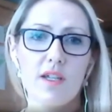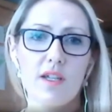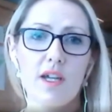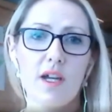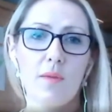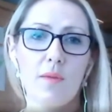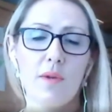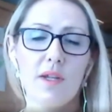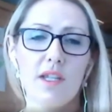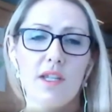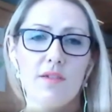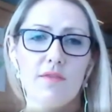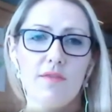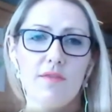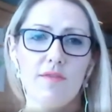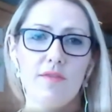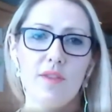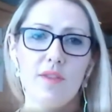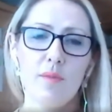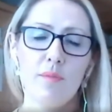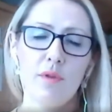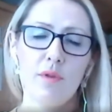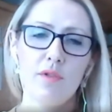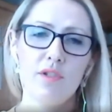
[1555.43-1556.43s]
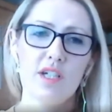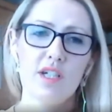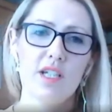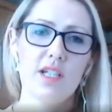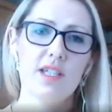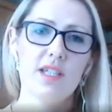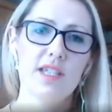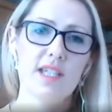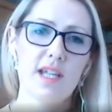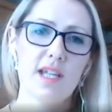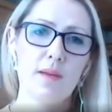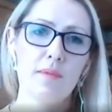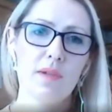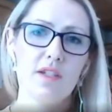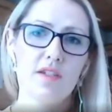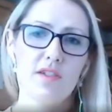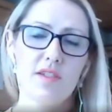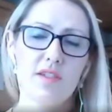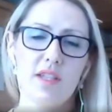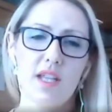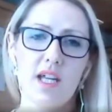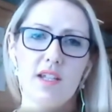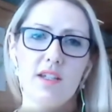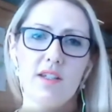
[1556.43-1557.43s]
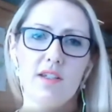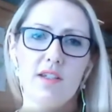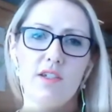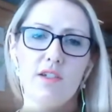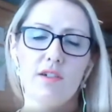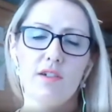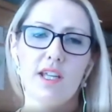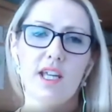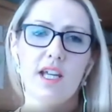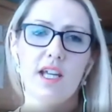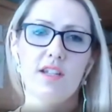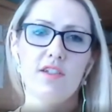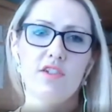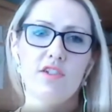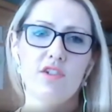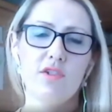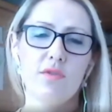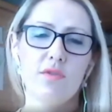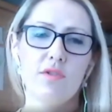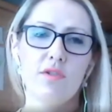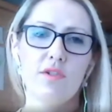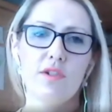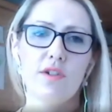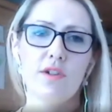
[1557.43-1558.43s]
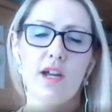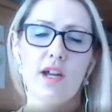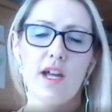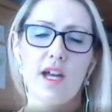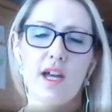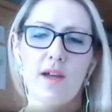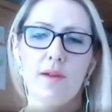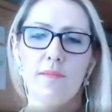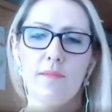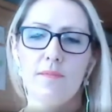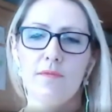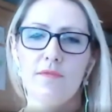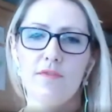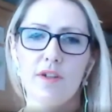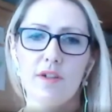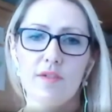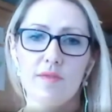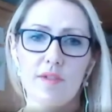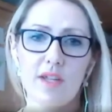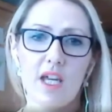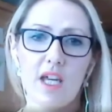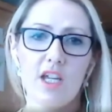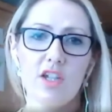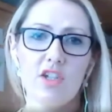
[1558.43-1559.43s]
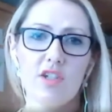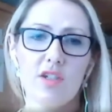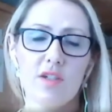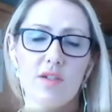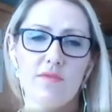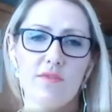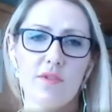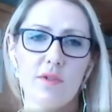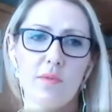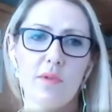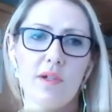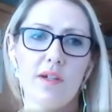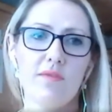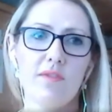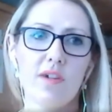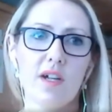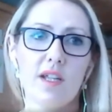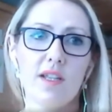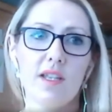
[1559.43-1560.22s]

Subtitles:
And when you've the project established, then you'll get your verification of it or whatever.